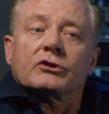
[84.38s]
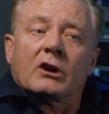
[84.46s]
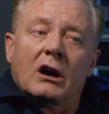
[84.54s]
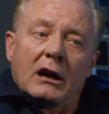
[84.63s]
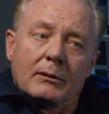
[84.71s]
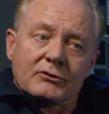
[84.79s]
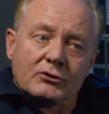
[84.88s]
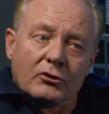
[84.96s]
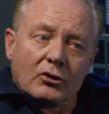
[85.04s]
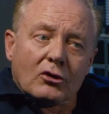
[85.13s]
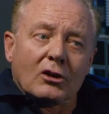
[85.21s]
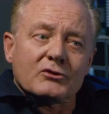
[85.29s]
times, so
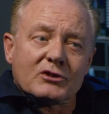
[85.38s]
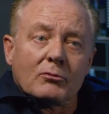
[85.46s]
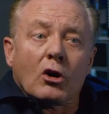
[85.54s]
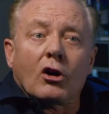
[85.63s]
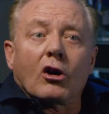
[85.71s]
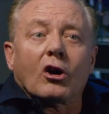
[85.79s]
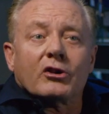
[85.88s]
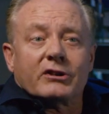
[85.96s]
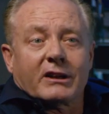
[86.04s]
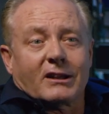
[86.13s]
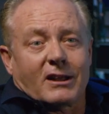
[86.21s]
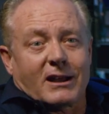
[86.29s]
there are some hard
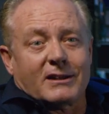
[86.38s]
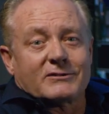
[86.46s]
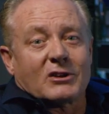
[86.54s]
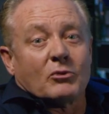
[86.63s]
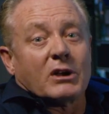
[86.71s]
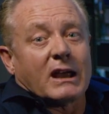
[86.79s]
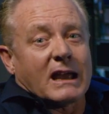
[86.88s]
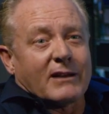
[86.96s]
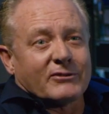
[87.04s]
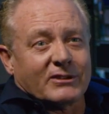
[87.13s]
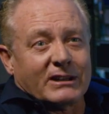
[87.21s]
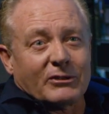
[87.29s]
deadlines that we
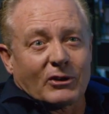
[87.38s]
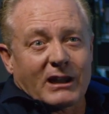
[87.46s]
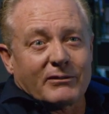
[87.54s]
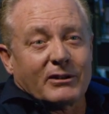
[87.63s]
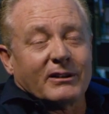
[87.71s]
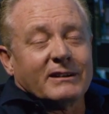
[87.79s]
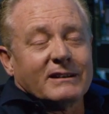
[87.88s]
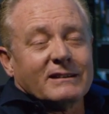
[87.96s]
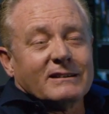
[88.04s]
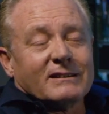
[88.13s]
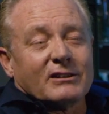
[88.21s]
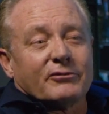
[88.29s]
have to either have the
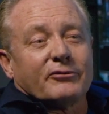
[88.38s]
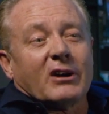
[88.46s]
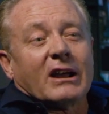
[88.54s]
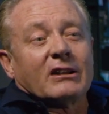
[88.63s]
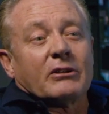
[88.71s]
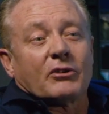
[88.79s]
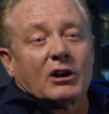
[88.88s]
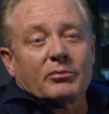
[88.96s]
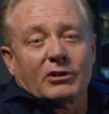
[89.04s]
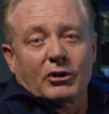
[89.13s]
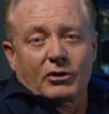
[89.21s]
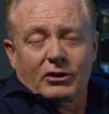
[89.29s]
file either
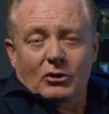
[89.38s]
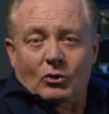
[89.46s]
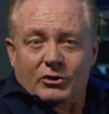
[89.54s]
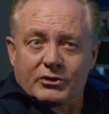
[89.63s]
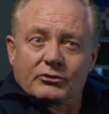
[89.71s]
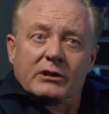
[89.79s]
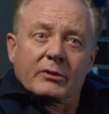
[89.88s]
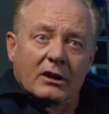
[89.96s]
uploaded or stream it